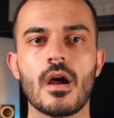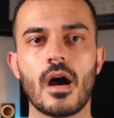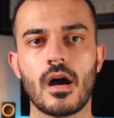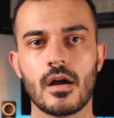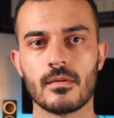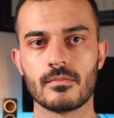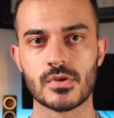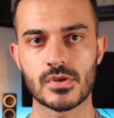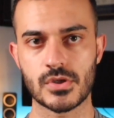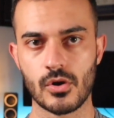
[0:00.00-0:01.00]

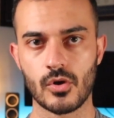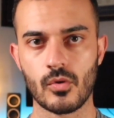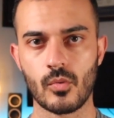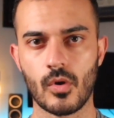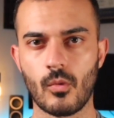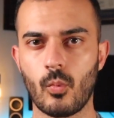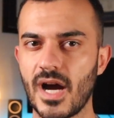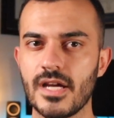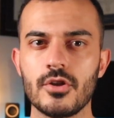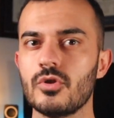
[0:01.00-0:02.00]
So
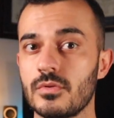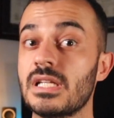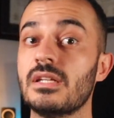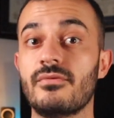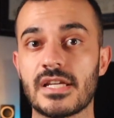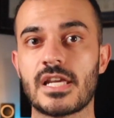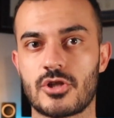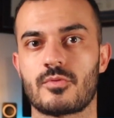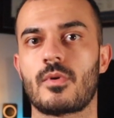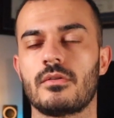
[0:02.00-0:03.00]
why do you need
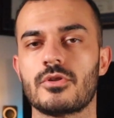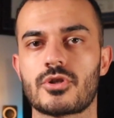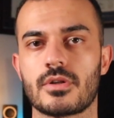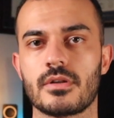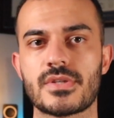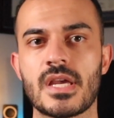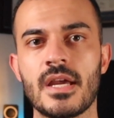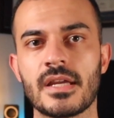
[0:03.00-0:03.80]
vacation rental insurance?